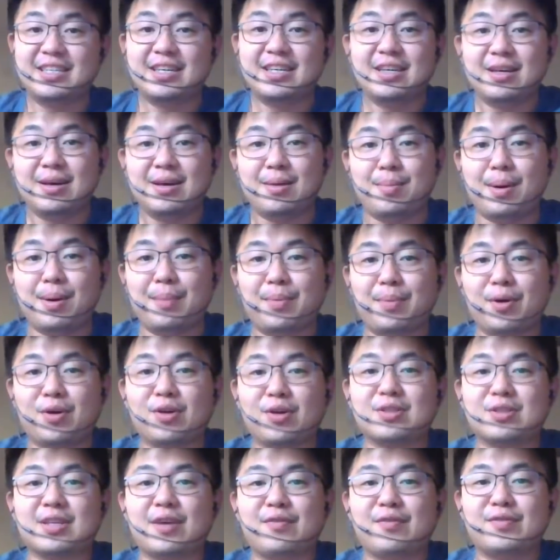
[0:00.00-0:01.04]
but
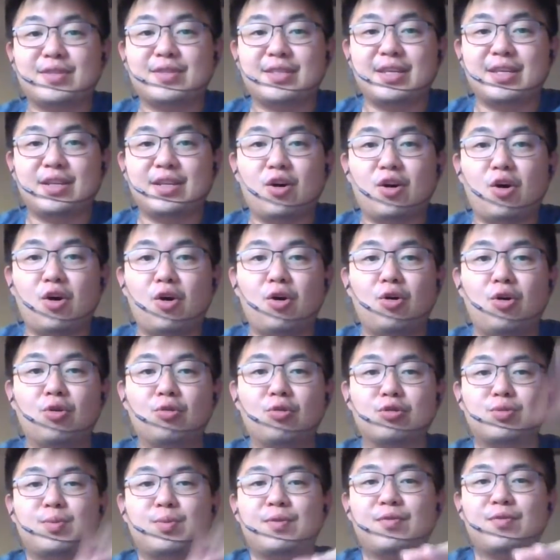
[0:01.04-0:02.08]
because I've seen all
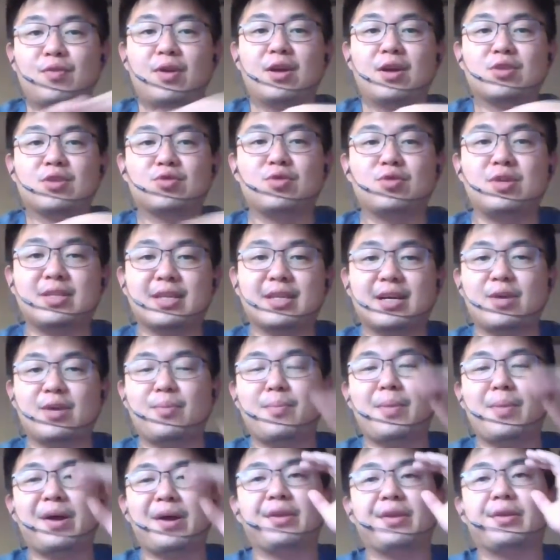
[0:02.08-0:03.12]
those before lah, so it's like a
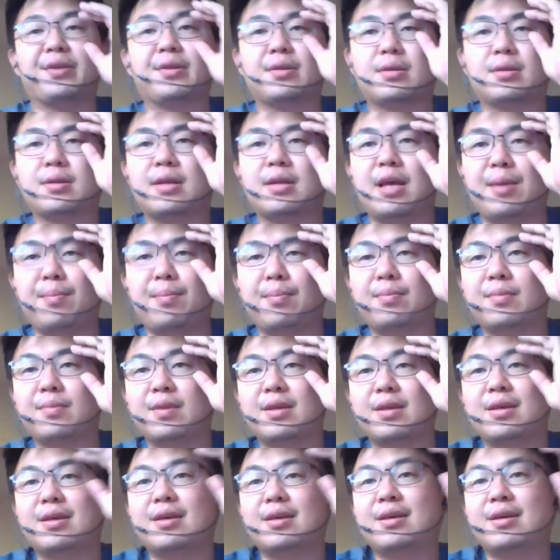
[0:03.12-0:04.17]
month. And
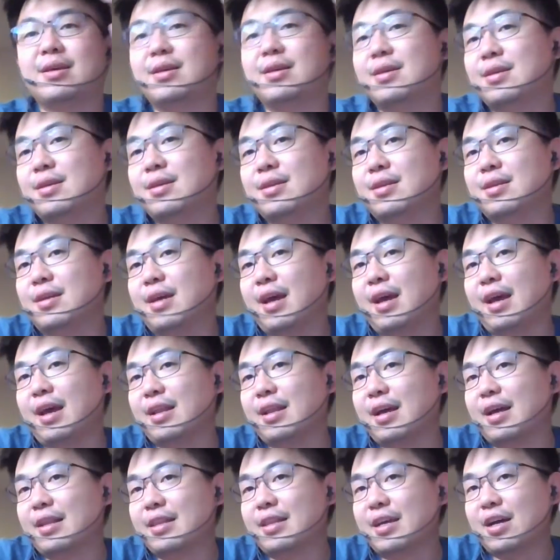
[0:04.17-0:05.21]

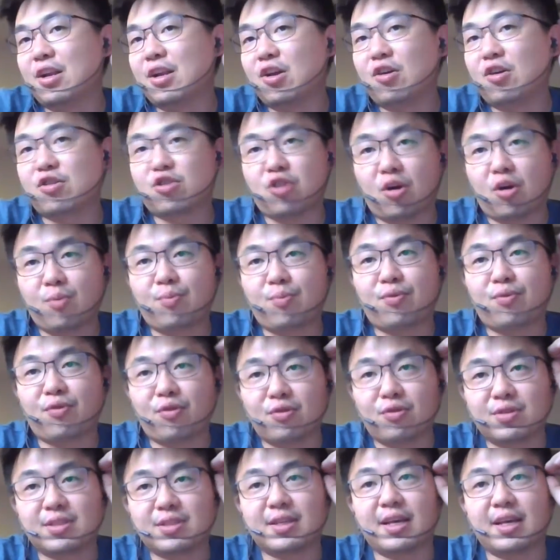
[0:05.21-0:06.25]
I think a lot of thought
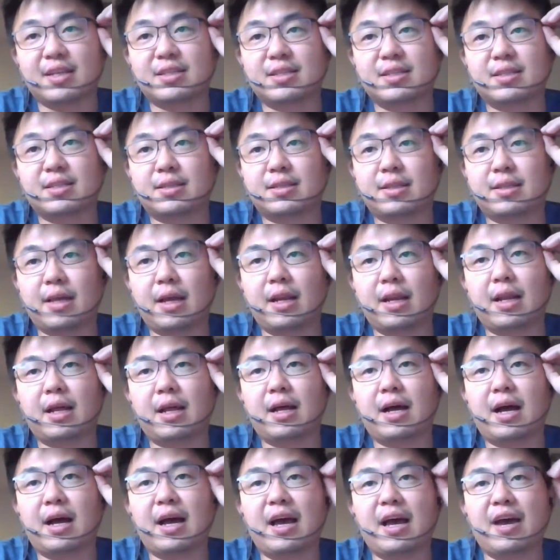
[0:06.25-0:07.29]
process that
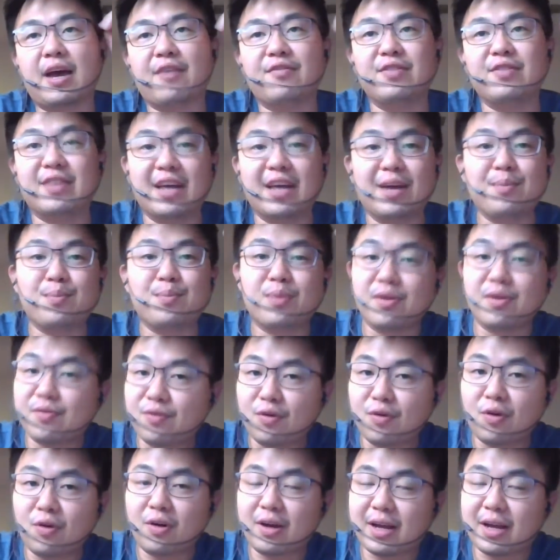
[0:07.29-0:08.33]
I have done
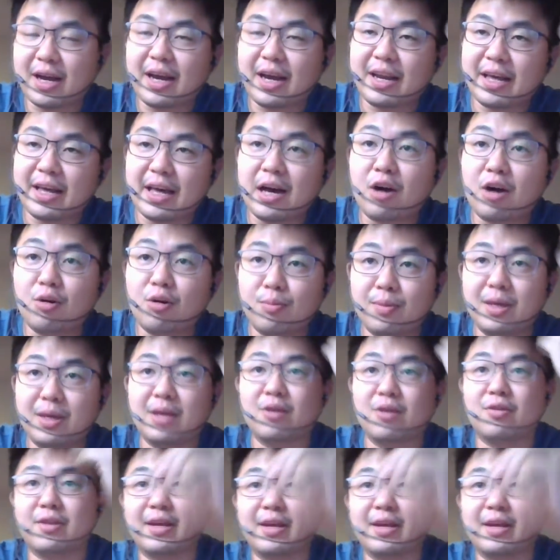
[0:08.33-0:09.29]
before kind of helped me on that